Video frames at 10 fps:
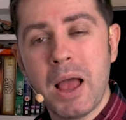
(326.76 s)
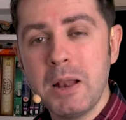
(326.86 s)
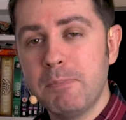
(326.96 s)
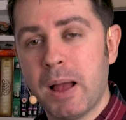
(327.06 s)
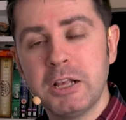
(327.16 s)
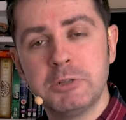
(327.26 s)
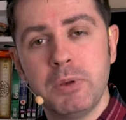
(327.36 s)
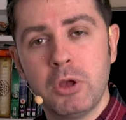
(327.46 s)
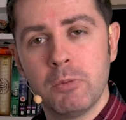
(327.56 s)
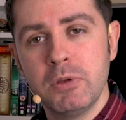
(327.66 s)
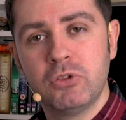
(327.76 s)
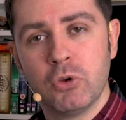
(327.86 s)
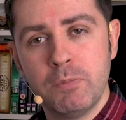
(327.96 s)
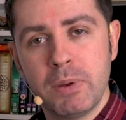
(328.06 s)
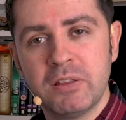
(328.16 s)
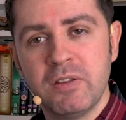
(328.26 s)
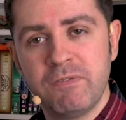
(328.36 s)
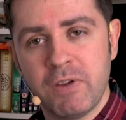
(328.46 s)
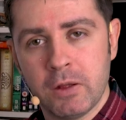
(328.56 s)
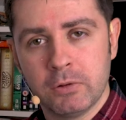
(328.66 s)
Bad banks becoming too big to
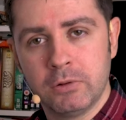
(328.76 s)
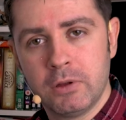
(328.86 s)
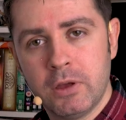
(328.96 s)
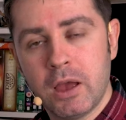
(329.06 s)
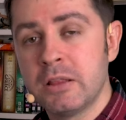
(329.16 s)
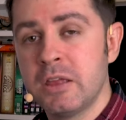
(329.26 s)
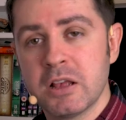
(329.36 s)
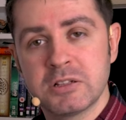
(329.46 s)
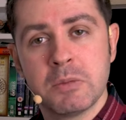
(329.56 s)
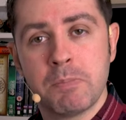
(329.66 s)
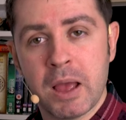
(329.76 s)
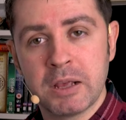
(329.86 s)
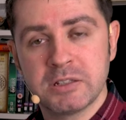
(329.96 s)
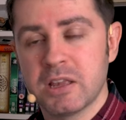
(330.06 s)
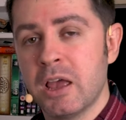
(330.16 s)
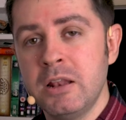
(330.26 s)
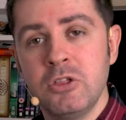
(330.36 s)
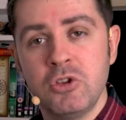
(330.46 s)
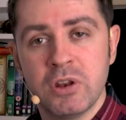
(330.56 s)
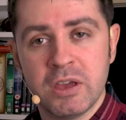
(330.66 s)
fail. And yes, the banks in
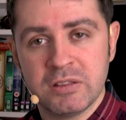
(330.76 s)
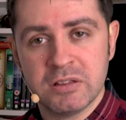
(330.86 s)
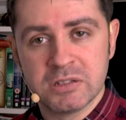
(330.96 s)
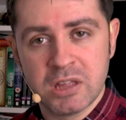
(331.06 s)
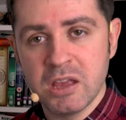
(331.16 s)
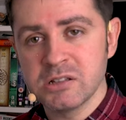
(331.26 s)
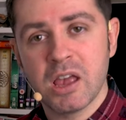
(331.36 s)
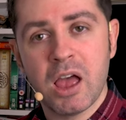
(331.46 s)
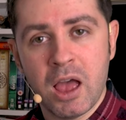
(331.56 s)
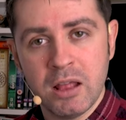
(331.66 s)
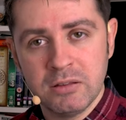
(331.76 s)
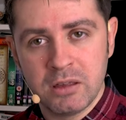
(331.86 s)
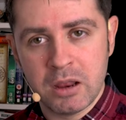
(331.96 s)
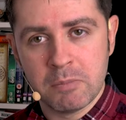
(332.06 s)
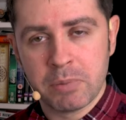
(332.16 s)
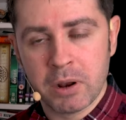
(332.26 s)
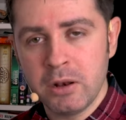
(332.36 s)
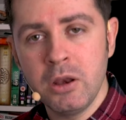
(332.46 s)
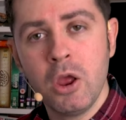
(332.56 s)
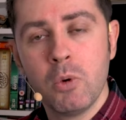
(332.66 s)
the United States and Great
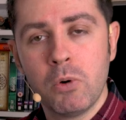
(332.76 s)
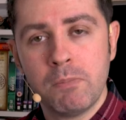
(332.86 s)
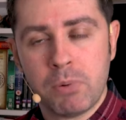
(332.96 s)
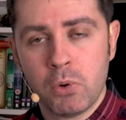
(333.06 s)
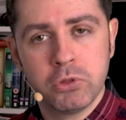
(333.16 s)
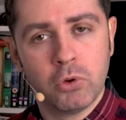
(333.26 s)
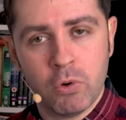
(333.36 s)
Britain were both